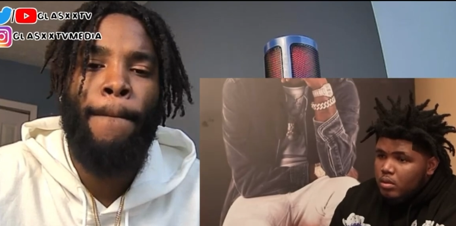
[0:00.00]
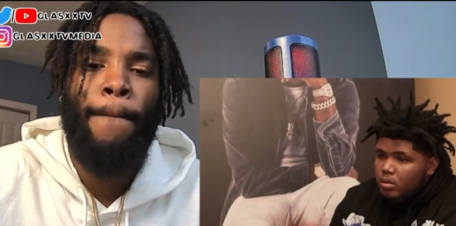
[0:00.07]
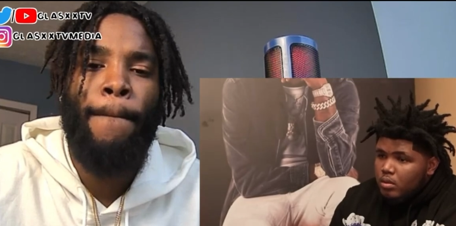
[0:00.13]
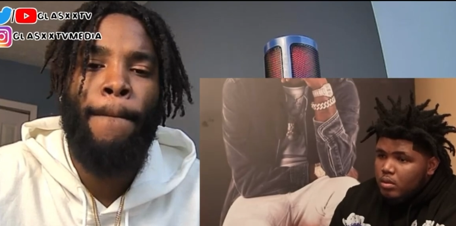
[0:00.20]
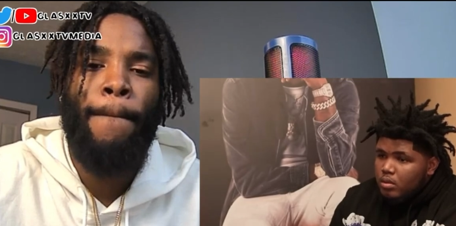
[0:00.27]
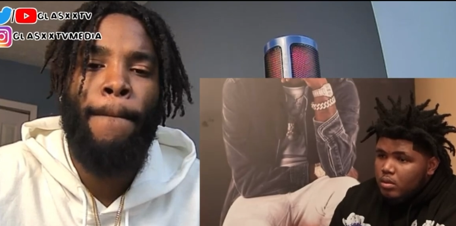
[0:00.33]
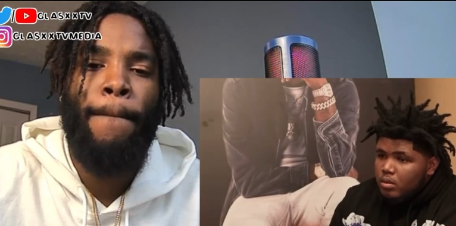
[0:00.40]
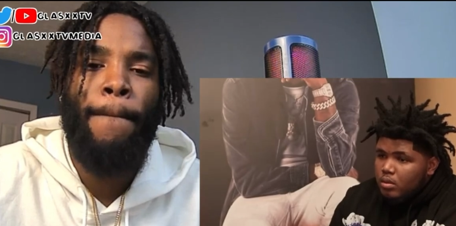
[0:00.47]

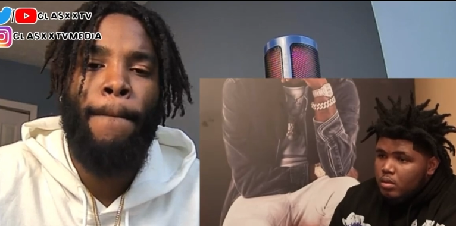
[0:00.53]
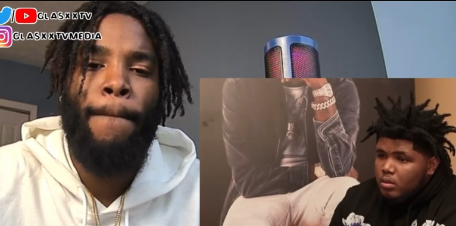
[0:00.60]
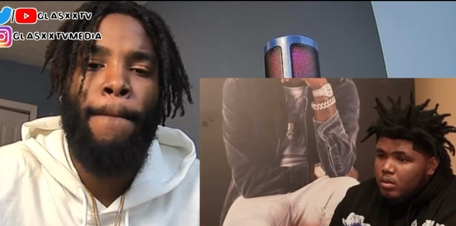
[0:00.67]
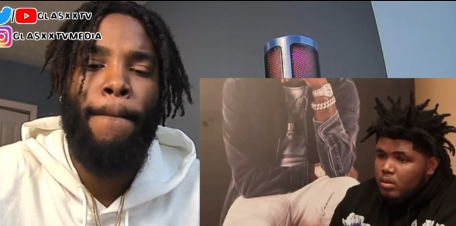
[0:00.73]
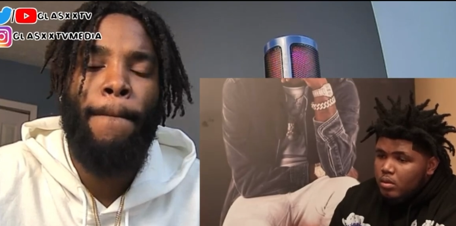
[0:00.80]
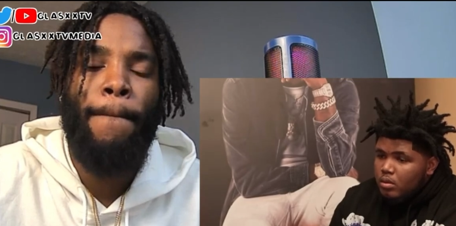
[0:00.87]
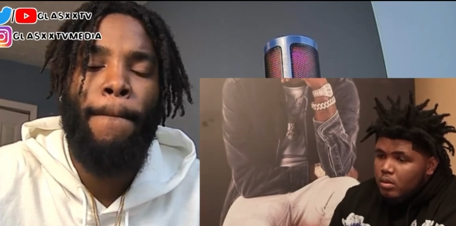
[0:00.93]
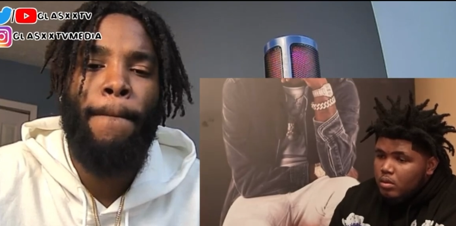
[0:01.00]

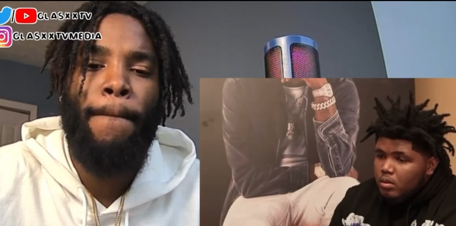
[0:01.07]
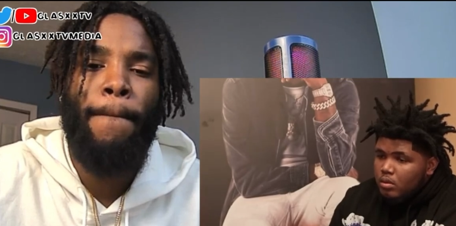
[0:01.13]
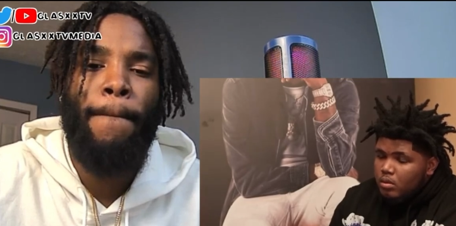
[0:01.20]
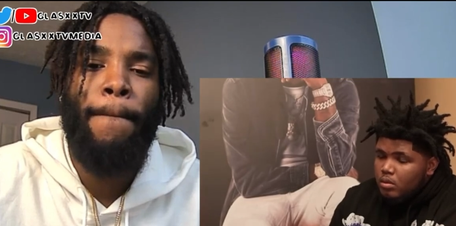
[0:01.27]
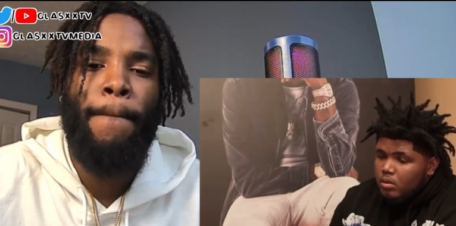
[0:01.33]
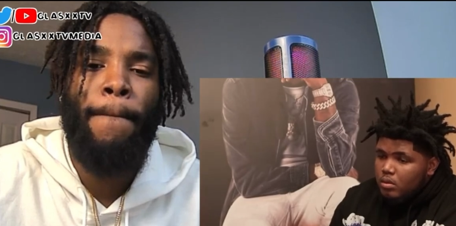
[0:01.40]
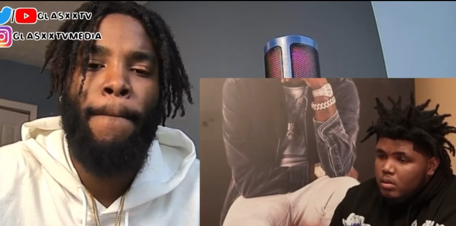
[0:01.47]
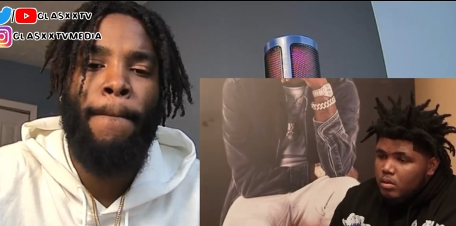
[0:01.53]

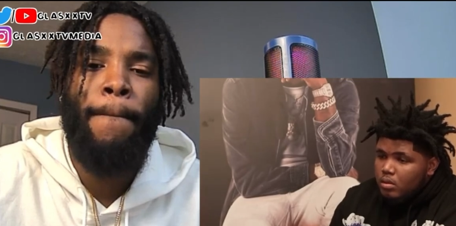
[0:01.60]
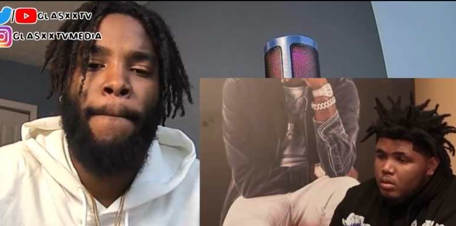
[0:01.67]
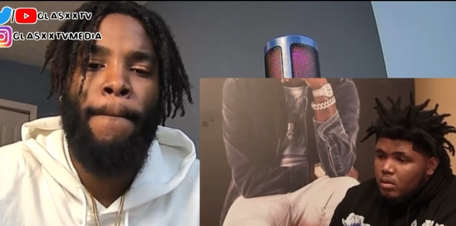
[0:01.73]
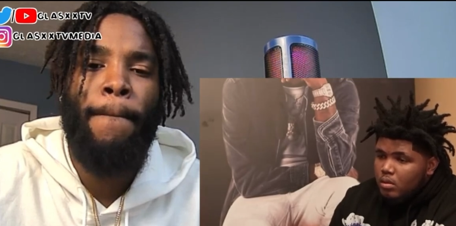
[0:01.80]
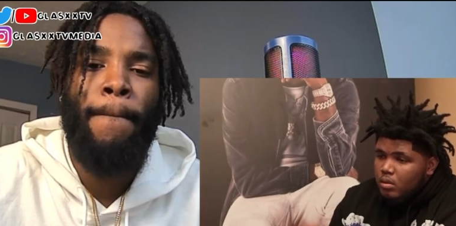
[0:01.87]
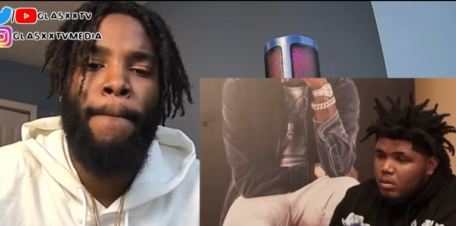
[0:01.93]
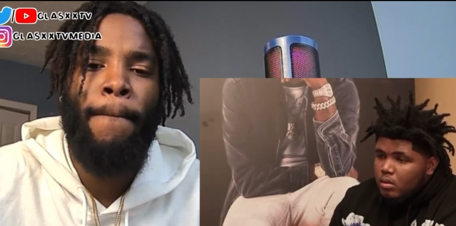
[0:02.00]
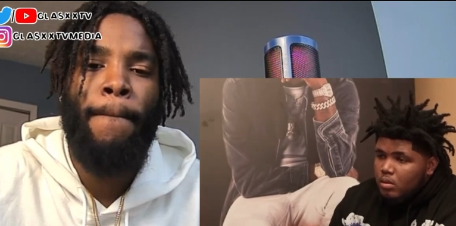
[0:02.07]

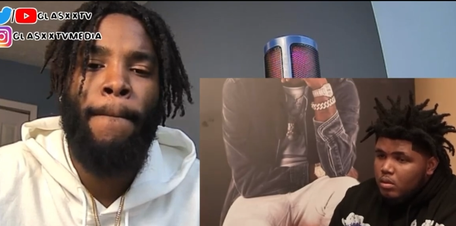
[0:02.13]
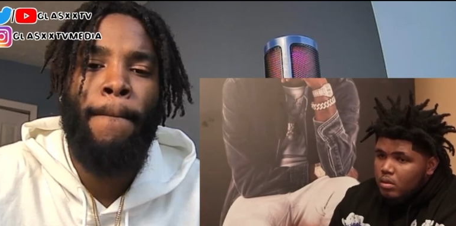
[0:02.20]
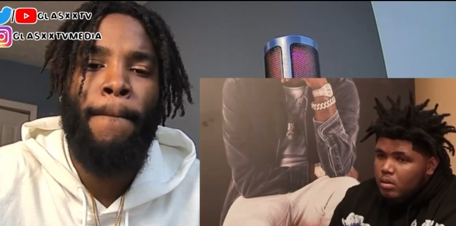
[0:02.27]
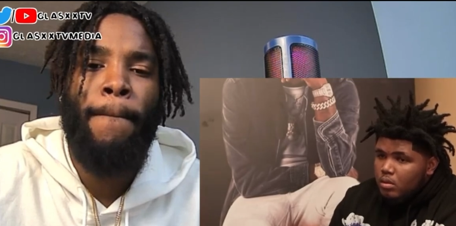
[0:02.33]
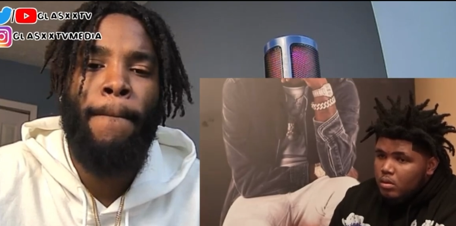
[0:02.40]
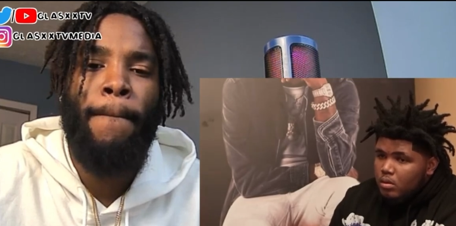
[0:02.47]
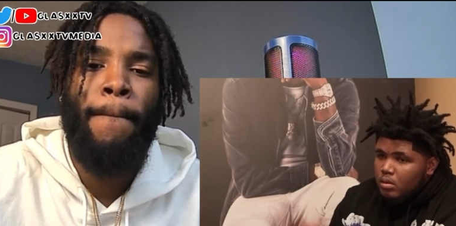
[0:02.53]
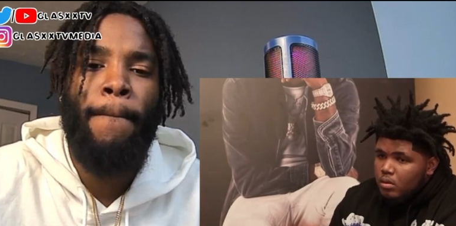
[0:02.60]

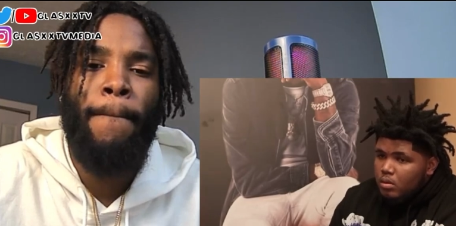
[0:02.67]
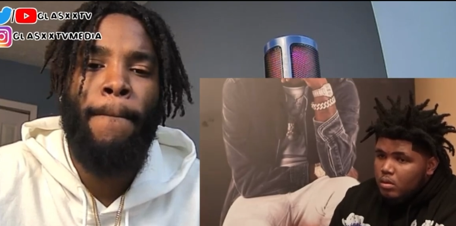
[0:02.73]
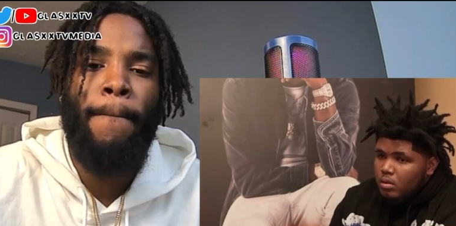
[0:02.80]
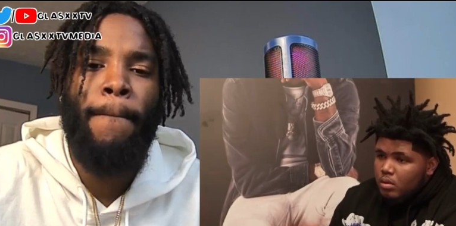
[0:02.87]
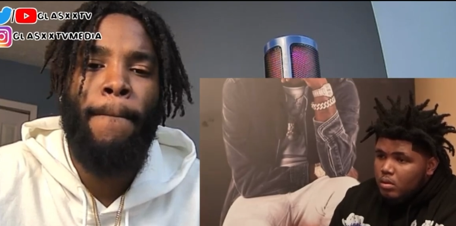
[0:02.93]
(no one is talking)